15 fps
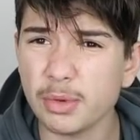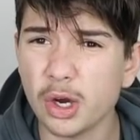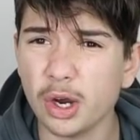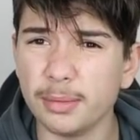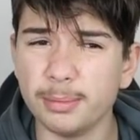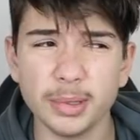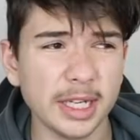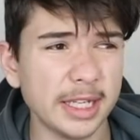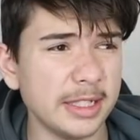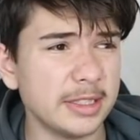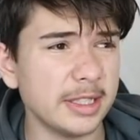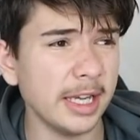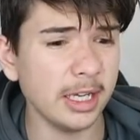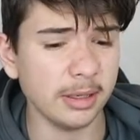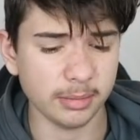my own bloody
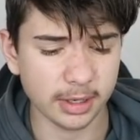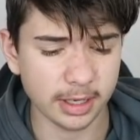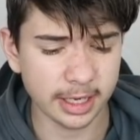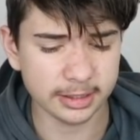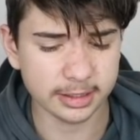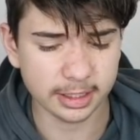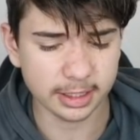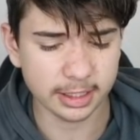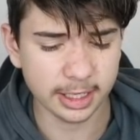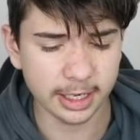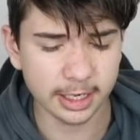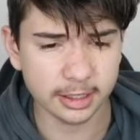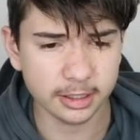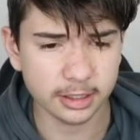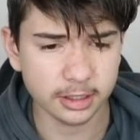team? Hunter
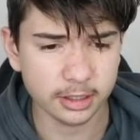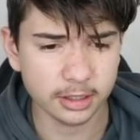Clark.